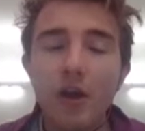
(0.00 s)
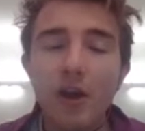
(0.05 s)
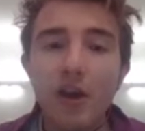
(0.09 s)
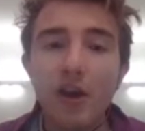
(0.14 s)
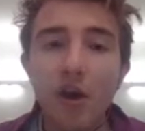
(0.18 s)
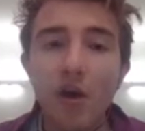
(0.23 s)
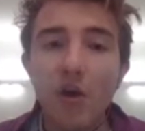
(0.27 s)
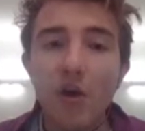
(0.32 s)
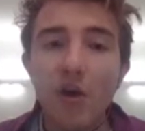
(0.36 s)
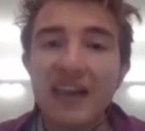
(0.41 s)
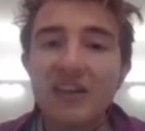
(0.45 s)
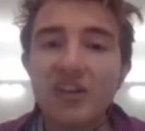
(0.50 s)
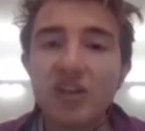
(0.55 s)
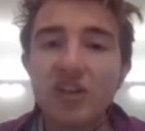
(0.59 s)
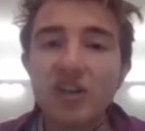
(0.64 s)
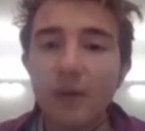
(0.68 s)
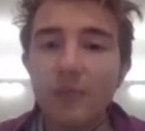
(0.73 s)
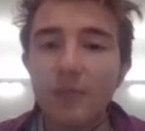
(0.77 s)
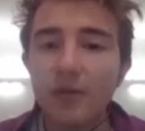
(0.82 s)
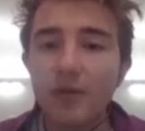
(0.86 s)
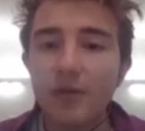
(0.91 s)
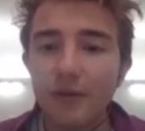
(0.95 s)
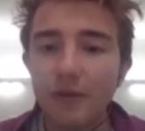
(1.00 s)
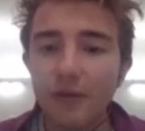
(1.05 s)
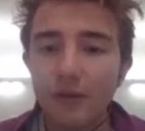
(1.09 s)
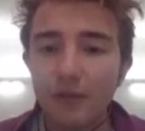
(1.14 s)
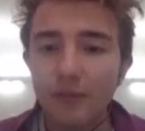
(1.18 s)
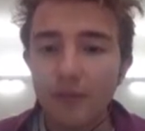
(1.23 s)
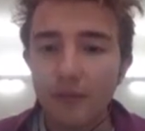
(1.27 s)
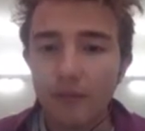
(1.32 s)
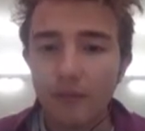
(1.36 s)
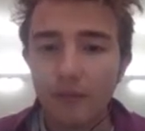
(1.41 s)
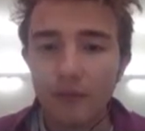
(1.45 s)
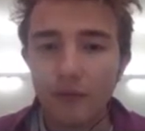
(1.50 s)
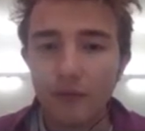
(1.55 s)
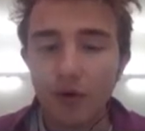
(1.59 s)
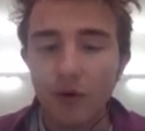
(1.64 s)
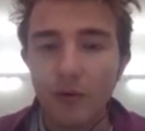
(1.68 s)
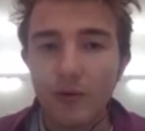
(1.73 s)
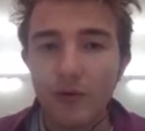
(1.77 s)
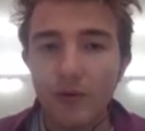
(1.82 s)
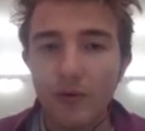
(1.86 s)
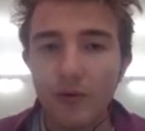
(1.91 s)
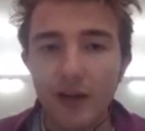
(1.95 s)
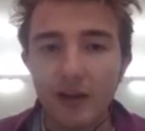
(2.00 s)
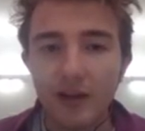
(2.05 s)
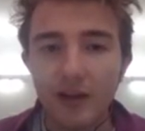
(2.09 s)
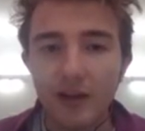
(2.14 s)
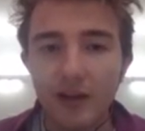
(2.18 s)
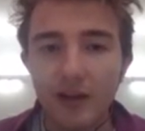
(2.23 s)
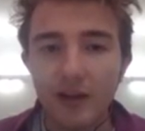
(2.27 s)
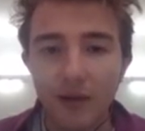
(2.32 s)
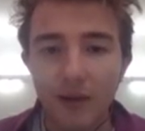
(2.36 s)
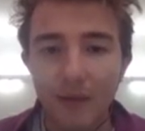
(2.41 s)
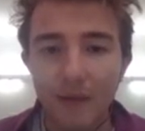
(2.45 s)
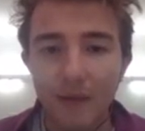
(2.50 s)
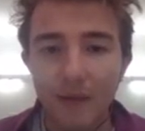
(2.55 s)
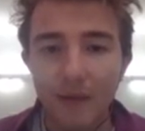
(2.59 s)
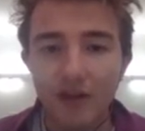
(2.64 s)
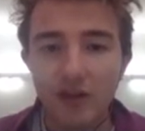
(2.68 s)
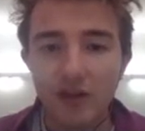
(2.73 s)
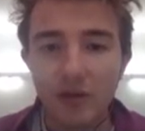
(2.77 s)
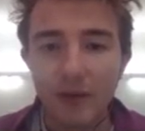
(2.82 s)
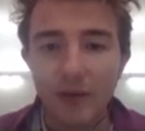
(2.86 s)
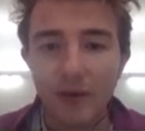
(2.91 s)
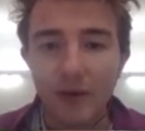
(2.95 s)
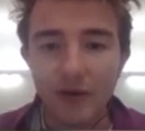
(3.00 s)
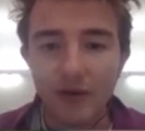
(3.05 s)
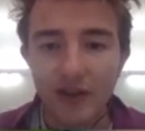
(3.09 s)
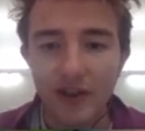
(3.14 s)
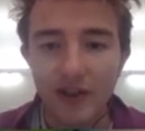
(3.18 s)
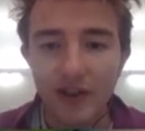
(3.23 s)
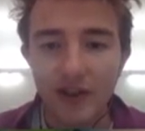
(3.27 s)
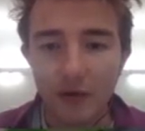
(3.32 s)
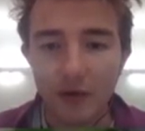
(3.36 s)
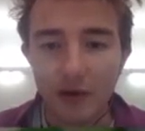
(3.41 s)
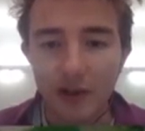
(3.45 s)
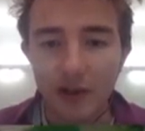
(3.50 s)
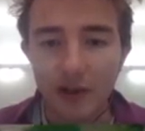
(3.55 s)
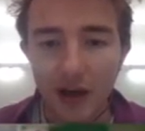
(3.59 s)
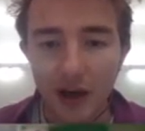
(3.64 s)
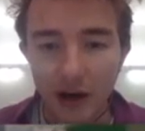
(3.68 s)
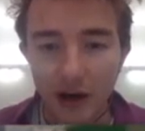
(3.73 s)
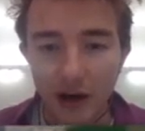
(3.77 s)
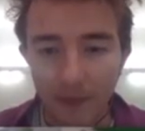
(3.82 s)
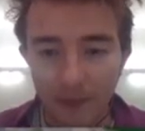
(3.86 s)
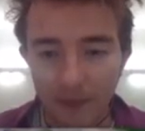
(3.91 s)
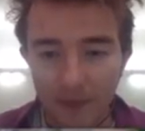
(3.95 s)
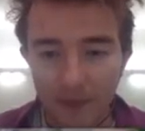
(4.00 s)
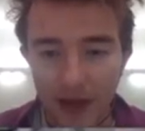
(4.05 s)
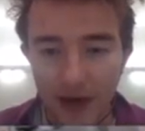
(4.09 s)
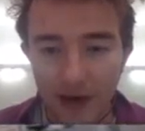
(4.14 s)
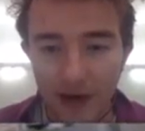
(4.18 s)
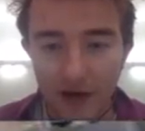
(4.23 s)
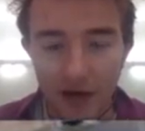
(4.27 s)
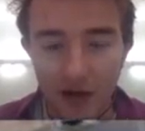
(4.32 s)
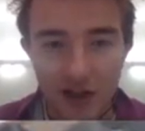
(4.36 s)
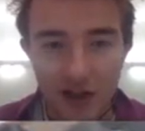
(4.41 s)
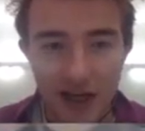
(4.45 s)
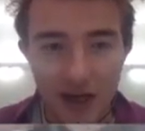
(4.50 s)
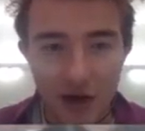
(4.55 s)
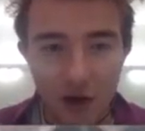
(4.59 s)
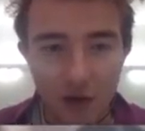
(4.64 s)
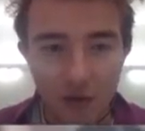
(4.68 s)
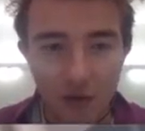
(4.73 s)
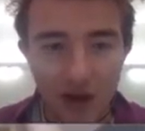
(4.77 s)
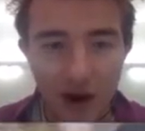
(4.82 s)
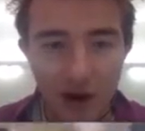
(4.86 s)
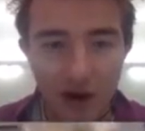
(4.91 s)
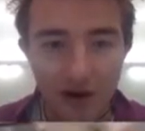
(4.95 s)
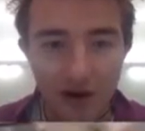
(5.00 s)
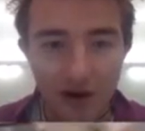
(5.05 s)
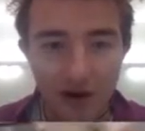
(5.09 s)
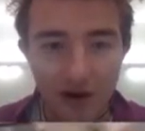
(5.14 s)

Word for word: you know, in terms of group size, it doesn't make too much of a difference. Tanner's just sitting off there a